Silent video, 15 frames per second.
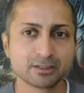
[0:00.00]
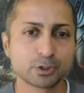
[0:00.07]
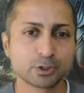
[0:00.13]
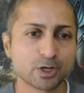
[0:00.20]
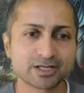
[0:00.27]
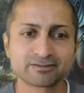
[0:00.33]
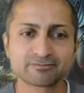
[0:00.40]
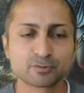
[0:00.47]

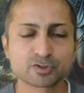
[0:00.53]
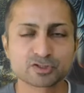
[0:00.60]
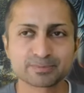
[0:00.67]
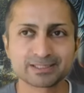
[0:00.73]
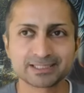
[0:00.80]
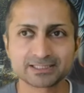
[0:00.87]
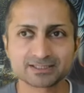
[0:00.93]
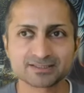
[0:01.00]
law
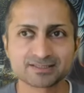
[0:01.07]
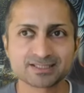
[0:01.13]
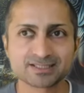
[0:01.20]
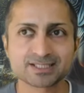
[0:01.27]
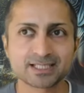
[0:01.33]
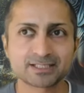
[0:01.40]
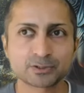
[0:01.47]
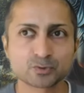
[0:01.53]
enforcement agencies
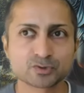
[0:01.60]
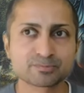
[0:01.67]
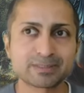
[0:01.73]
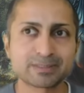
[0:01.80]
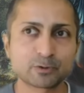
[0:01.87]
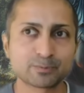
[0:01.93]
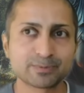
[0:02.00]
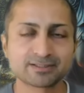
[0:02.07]
can use
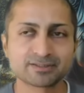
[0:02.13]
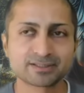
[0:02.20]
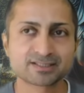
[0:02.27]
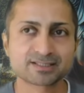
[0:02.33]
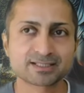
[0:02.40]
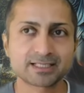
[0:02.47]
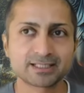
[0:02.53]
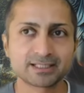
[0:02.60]
biometric
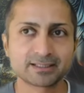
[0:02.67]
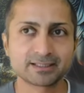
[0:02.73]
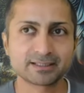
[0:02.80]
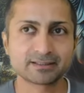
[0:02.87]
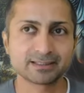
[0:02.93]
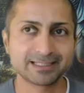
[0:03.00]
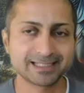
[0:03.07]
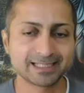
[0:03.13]
scanning
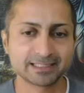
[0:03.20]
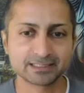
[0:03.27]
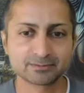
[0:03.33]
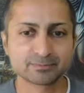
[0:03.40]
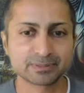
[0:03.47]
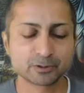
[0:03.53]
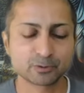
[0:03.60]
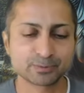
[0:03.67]
and AI
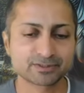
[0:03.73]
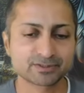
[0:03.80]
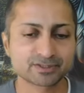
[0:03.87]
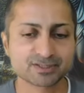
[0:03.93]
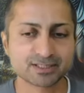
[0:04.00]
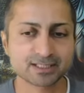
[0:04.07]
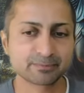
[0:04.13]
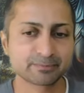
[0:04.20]
in biometric
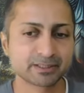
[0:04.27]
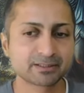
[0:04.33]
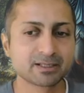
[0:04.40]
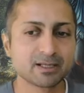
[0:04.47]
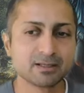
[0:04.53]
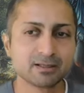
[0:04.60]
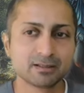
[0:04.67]
scanning, but